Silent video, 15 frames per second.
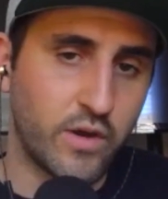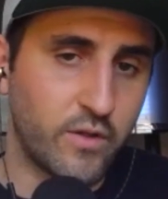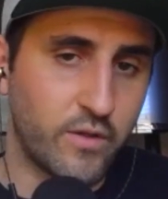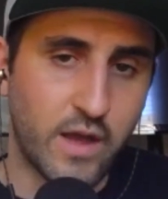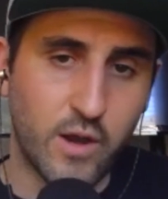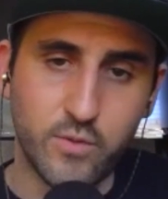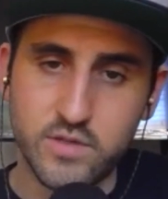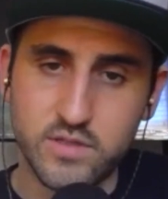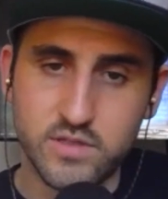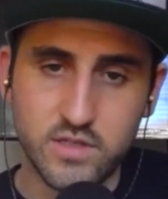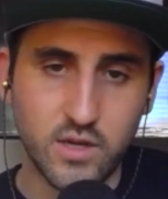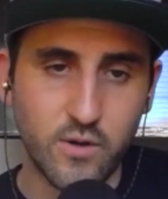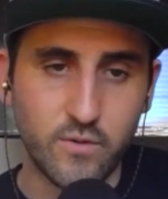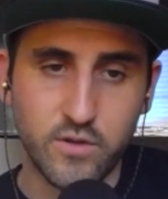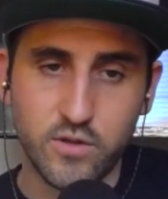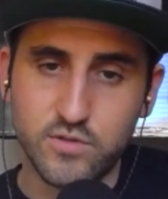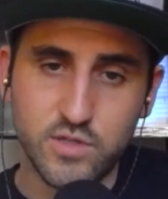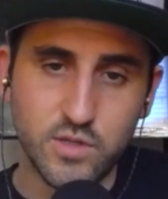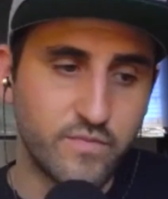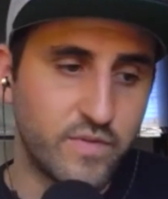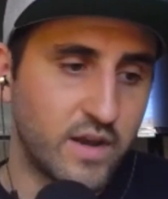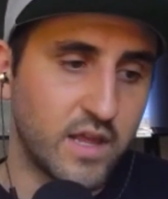whether that was,
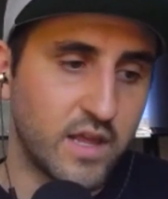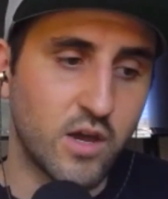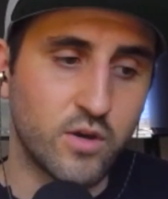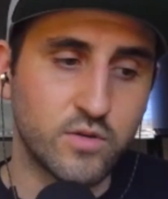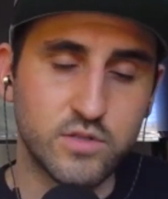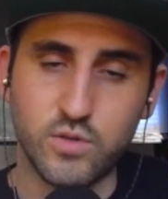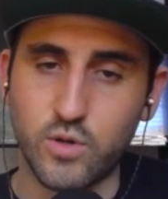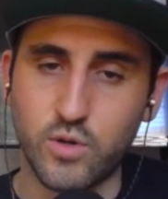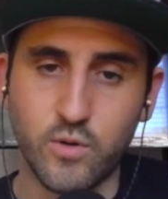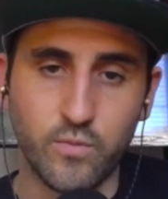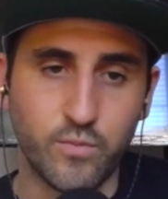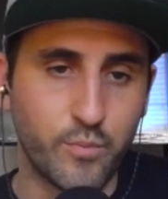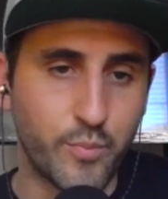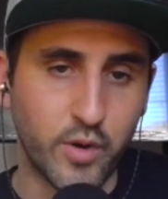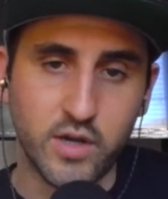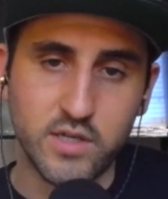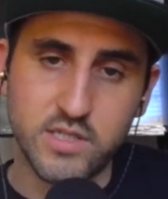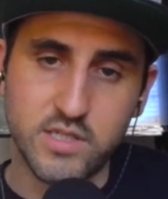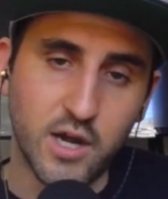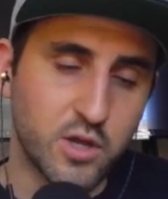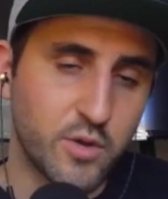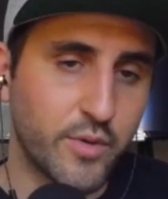YouTube videos or
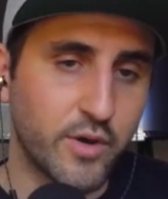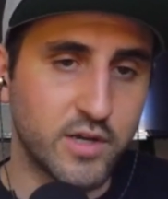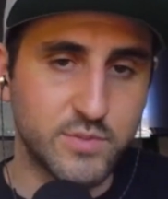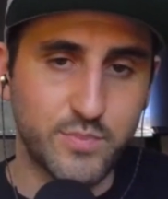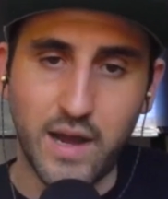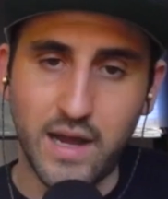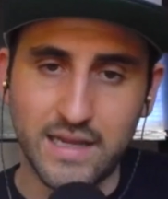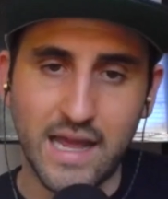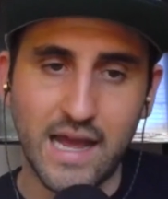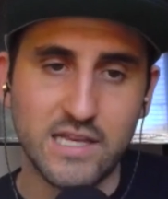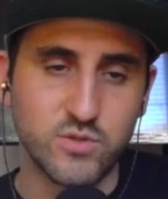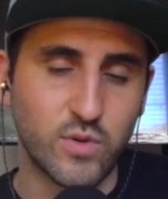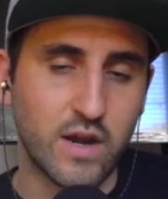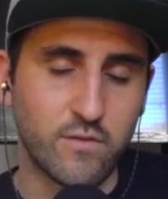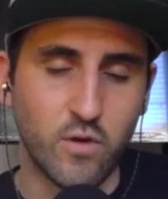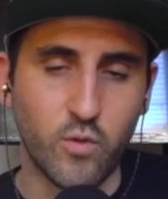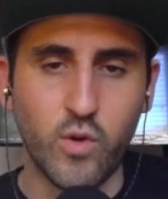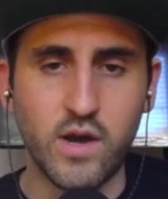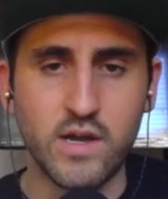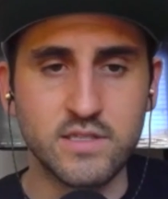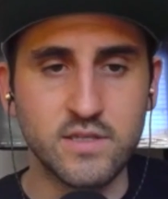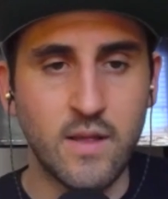books, audiobooks, podcasts, whatever
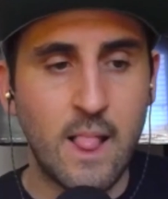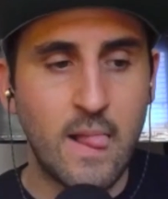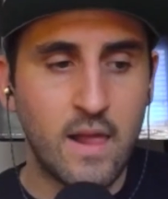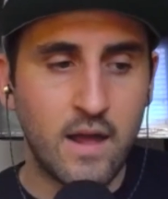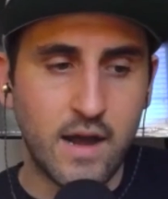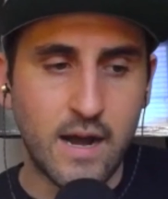it was.